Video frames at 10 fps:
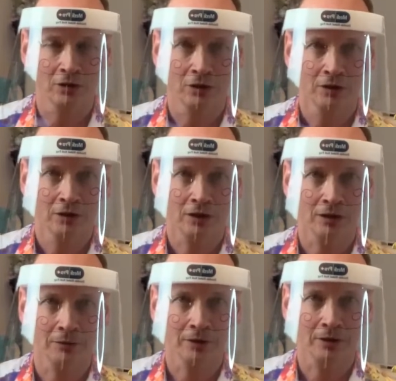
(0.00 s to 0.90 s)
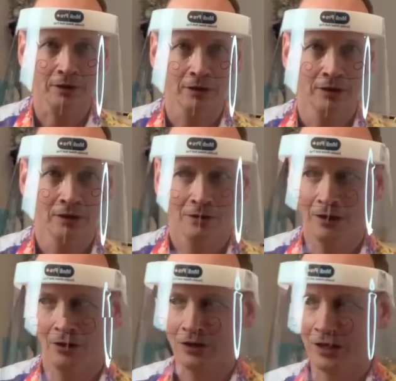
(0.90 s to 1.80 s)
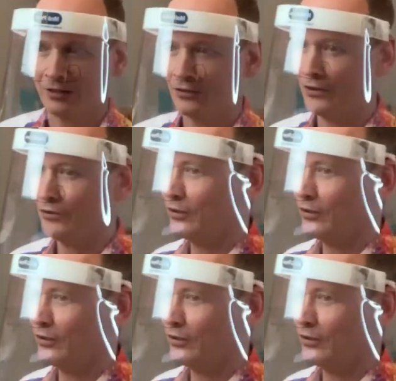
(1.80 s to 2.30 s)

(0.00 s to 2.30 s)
Yeah, there we are. Right. Okay, so you've done the